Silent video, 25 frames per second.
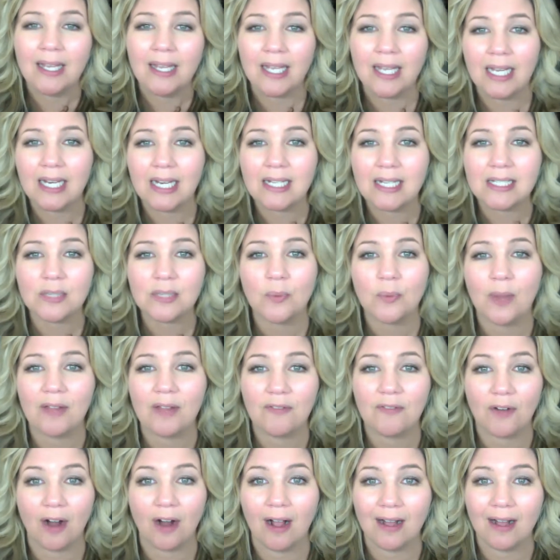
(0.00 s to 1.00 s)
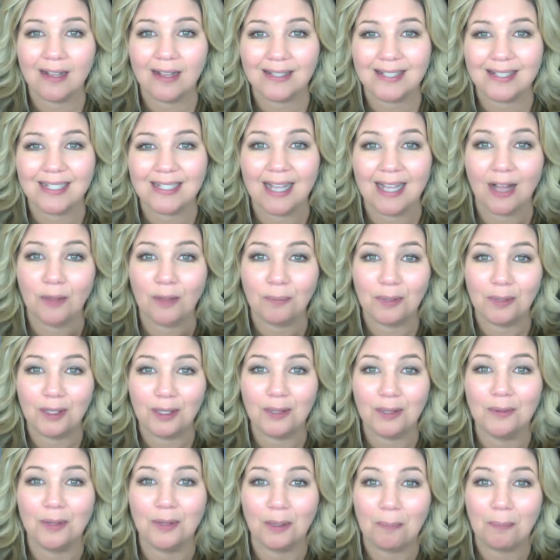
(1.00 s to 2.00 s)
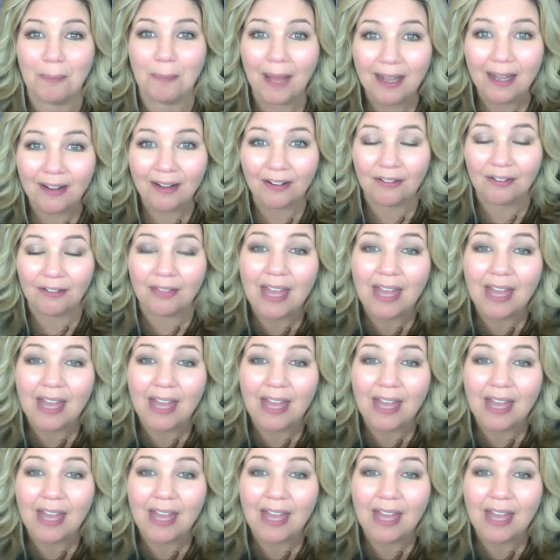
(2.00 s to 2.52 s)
It is a way for us to help you look better.